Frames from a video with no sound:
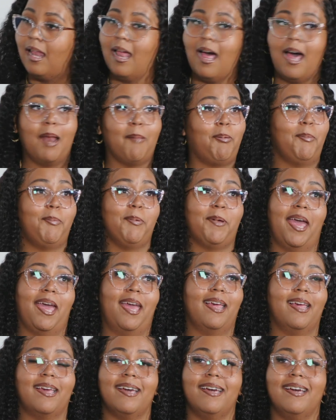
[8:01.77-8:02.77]
A lot of people
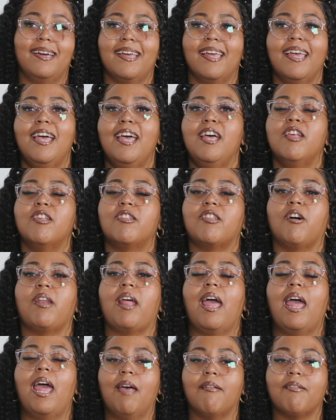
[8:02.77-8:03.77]
can't cook. So
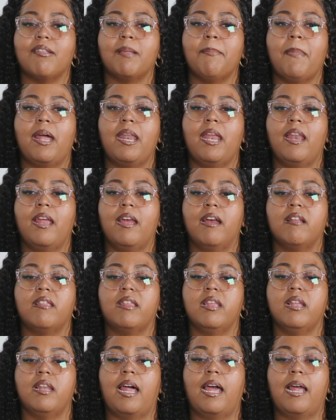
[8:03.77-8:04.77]
to have somebody there
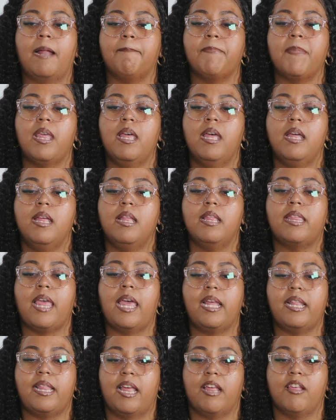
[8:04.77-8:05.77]
to like
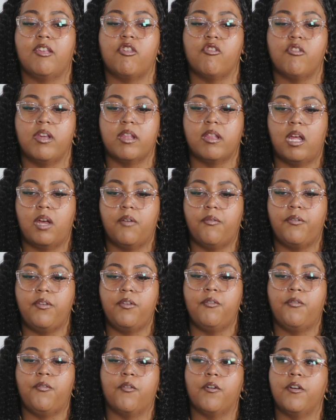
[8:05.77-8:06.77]
take that stress off of
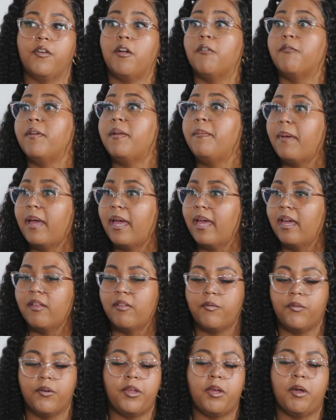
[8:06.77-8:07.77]
you for your
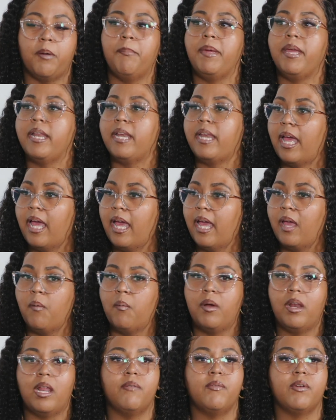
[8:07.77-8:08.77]
repast, for your big day,
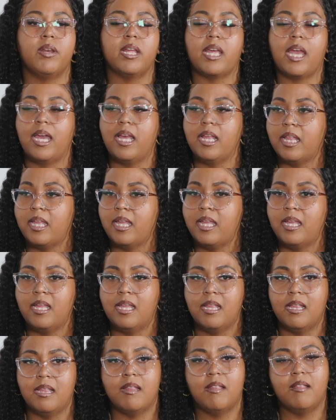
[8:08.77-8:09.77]
whatever the case
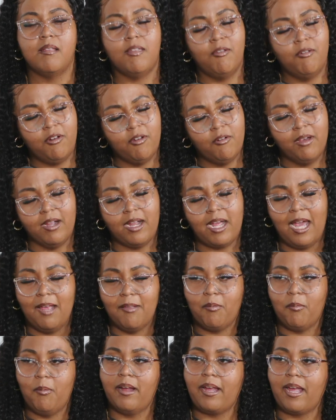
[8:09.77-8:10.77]
is, you doing
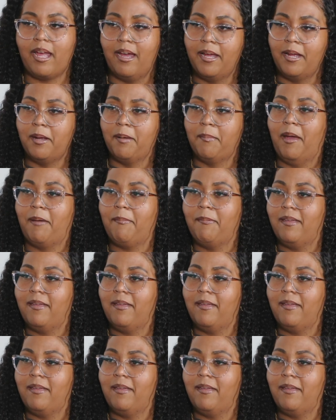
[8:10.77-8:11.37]
God's work out here, baby.